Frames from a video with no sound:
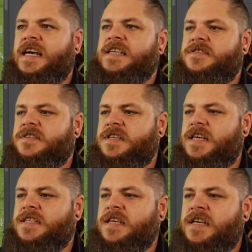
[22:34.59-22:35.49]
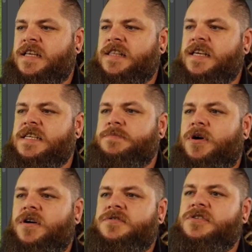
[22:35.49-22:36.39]
As I said, these
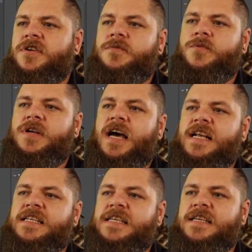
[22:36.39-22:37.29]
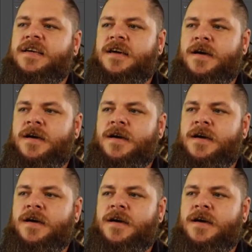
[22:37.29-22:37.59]
parts, you don't want to actually